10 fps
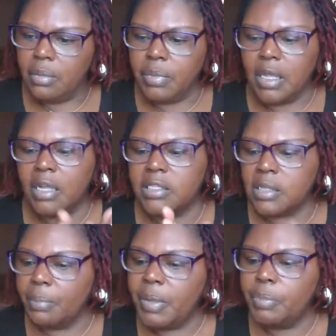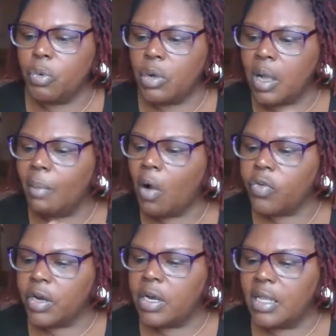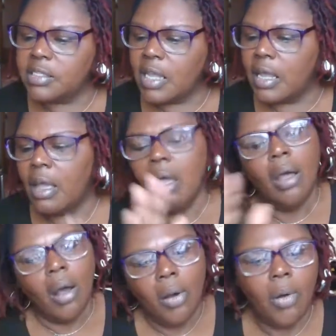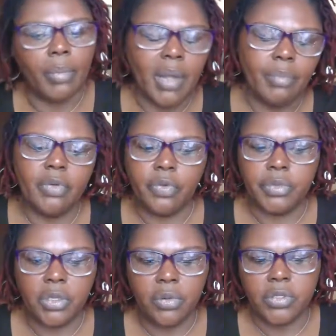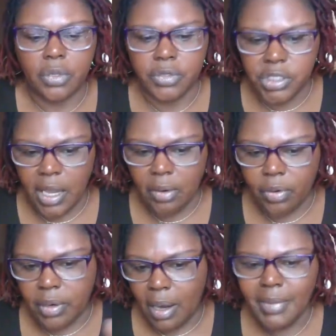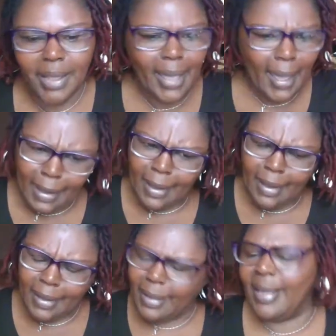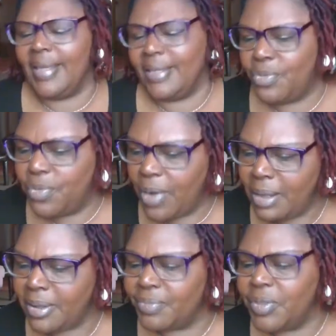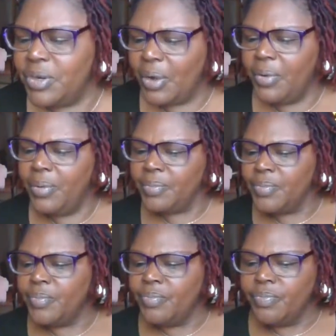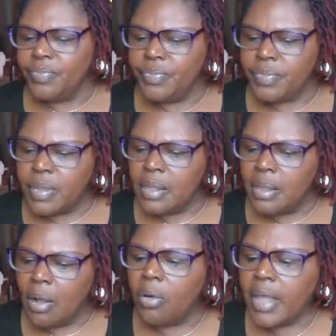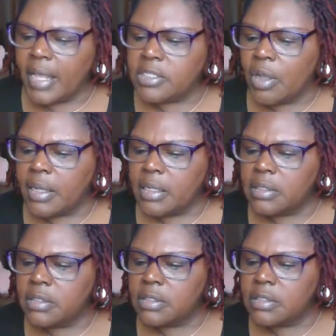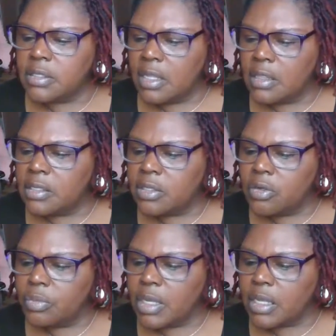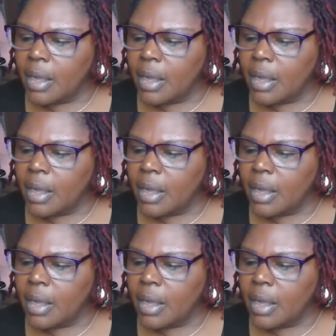Because some people will come over and they'll say, oh, I'm coming from so-and-so's channel. And I'm like, hey, welcome, you know. Okay, so I can send the Zoom link.